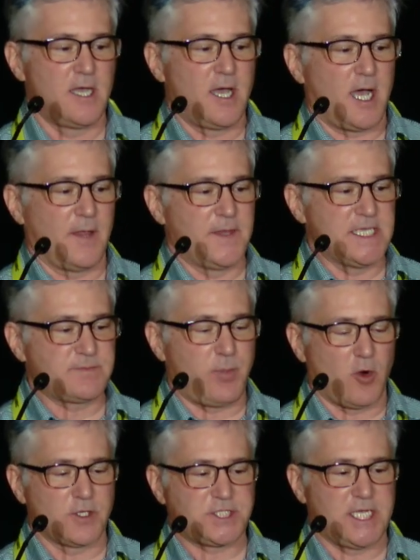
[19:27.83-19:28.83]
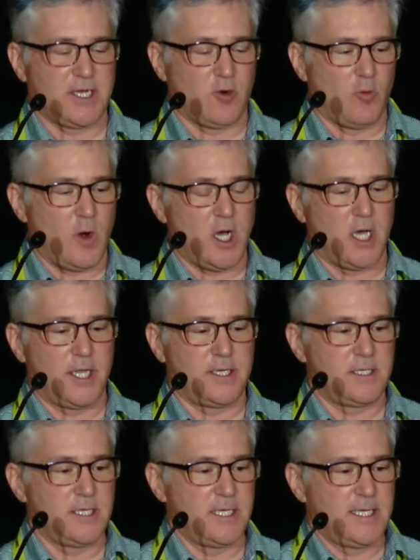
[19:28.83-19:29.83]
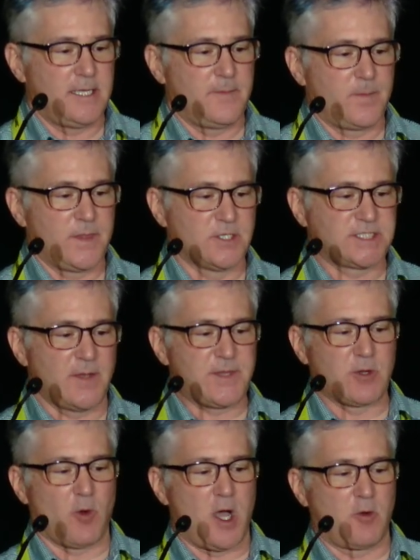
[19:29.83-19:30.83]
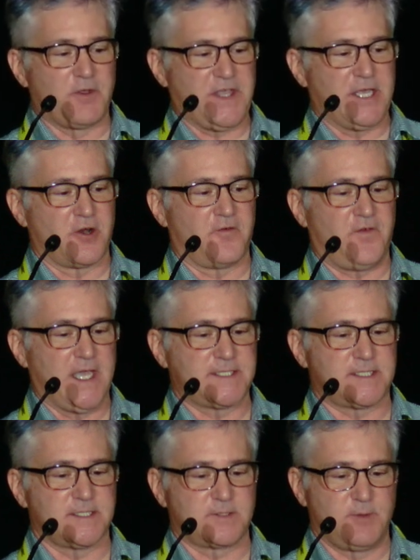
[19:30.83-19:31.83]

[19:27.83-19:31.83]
on this port channel 1, there's something wrong with interfaces.